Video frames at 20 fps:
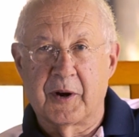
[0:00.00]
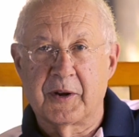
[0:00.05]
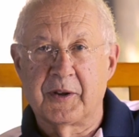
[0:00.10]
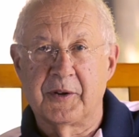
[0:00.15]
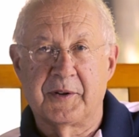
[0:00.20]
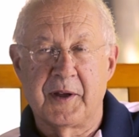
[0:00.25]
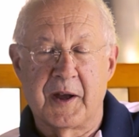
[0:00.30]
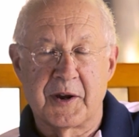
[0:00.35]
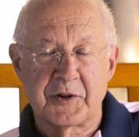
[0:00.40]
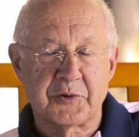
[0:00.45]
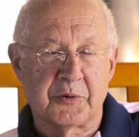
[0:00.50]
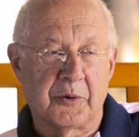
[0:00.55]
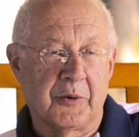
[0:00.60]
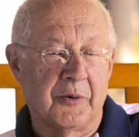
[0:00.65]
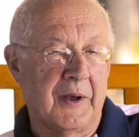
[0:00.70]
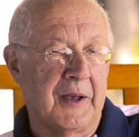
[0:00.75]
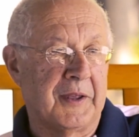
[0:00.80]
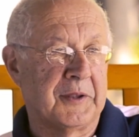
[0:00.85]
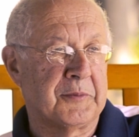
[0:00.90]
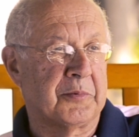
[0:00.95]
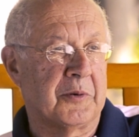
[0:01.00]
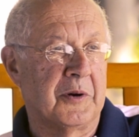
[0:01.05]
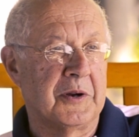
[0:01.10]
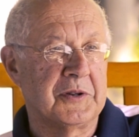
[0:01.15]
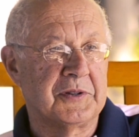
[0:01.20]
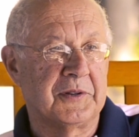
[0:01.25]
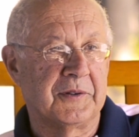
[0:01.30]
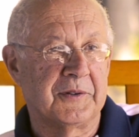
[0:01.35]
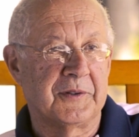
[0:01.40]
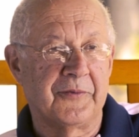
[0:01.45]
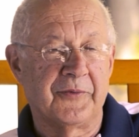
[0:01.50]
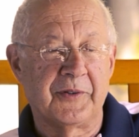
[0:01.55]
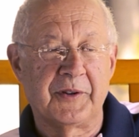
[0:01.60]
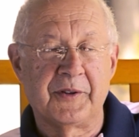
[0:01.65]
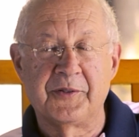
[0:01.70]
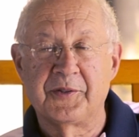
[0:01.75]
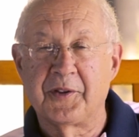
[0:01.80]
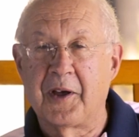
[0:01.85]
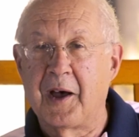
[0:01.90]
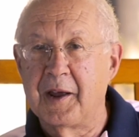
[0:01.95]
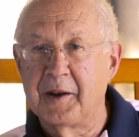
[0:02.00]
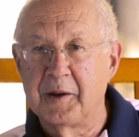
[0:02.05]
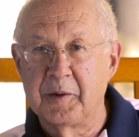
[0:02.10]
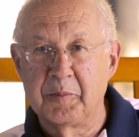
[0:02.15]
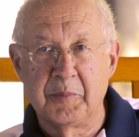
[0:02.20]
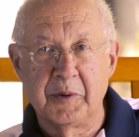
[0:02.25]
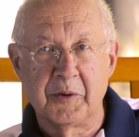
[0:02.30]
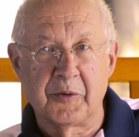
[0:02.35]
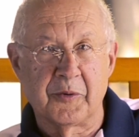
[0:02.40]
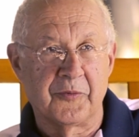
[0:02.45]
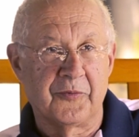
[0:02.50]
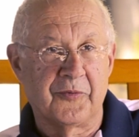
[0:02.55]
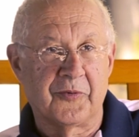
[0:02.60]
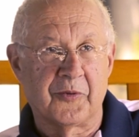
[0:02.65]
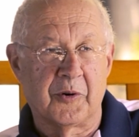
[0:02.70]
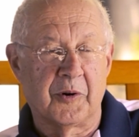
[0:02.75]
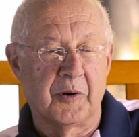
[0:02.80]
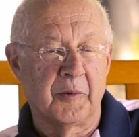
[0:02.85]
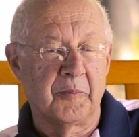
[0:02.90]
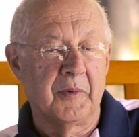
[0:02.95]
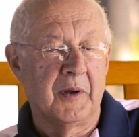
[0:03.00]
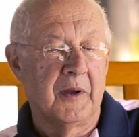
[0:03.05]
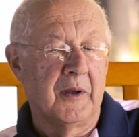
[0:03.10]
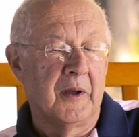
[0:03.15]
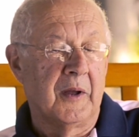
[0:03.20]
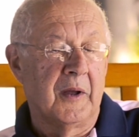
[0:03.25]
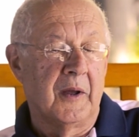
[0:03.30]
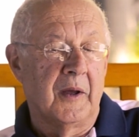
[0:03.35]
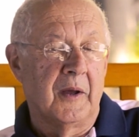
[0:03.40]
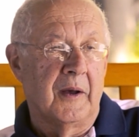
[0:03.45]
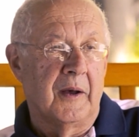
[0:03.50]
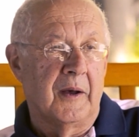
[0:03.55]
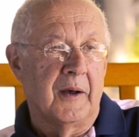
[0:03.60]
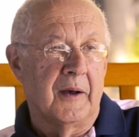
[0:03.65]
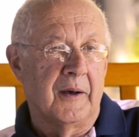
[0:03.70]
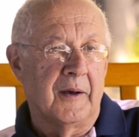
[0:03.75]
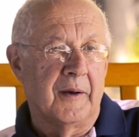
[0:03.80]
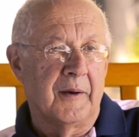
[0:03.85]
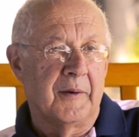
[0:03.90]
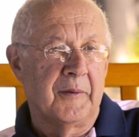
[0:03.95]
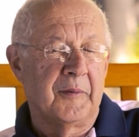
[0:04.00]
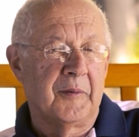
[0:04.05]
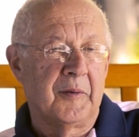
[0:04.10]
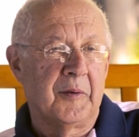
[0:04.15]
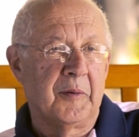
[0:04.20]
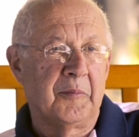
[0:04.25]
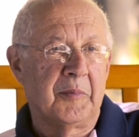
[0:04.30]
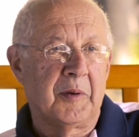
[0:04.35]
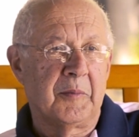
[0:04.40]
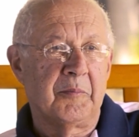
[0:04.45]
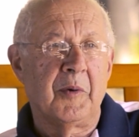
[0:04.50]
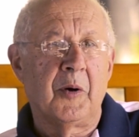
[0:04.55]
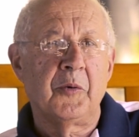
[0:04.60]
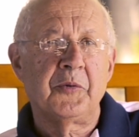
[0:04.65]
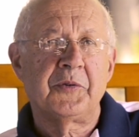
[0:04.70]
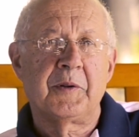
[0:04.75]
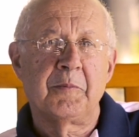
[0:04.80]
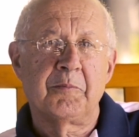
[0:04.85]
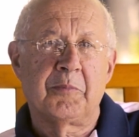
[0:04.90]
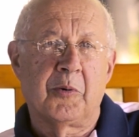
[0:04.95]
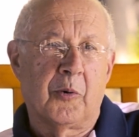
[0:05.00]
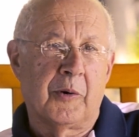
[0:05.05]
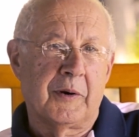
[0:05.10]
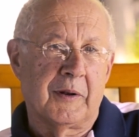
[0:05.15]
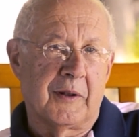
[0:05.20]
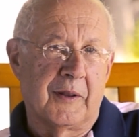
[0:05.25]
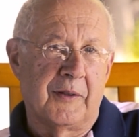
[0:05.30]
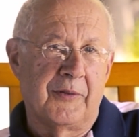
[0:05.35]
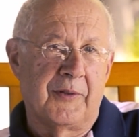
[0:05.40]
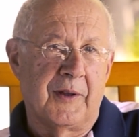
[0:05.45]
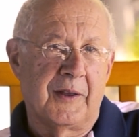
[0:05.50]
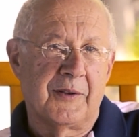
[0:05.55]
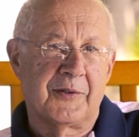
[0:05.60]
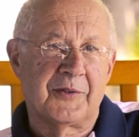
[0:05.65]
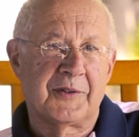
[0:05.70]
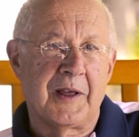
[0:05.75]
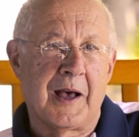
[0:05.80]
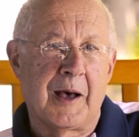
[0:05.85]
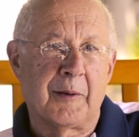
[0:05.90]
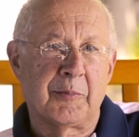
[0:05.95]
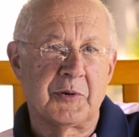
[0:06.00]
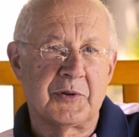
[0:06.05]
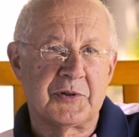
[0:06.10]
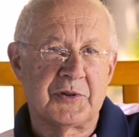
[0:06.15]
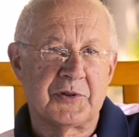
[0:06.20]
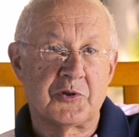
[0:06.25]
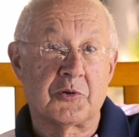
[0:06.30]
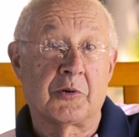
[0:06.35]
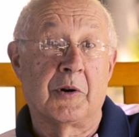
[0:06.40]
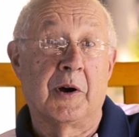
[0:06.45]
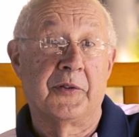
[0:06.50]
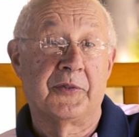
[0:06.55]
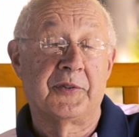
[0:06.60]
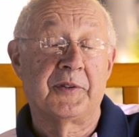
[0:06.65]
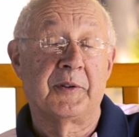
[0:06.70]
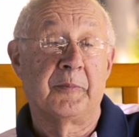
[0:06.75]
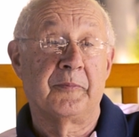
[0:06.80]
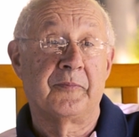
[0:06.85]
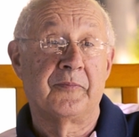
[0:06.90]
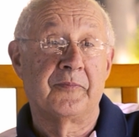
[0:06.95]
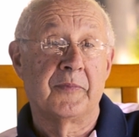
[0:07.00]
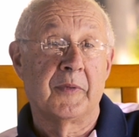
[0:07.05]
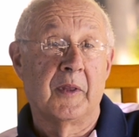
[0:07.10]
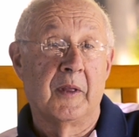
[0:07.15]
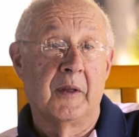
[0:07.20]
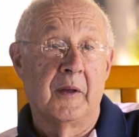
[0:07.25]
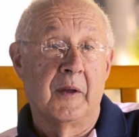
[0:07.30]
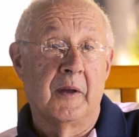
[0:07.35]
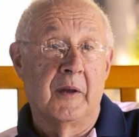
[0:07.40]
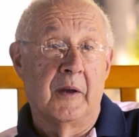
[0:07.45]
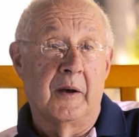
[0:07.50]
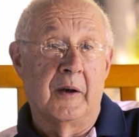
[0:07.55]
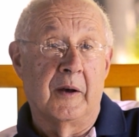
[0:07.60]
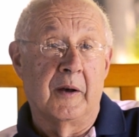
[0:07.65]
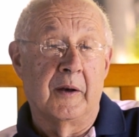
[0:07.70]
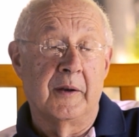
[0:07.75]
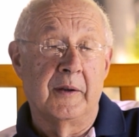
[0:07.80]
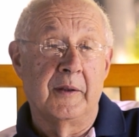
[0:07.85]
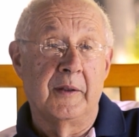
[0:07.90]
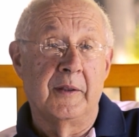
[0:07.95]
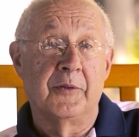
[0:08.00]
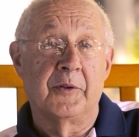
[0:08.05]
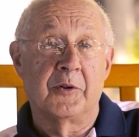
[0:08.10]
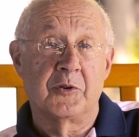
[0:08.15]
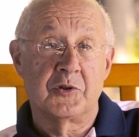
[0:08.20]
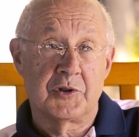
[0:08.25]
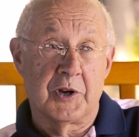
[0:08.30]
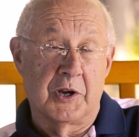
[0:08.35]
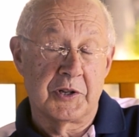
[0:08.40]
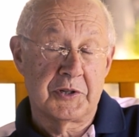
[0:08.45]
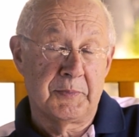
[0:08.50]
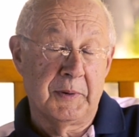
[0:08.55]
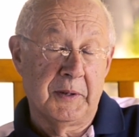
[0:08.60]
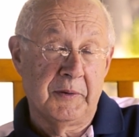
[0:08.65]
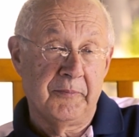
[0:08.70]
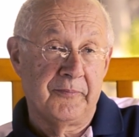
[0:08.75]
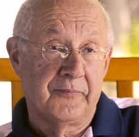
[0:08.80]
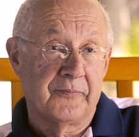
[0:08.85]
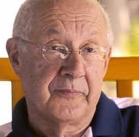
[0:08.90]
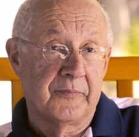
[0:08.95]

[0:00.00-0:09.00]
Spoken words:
architectural aspirations of a design and build firm, but most importantly, they established trust in their judgment,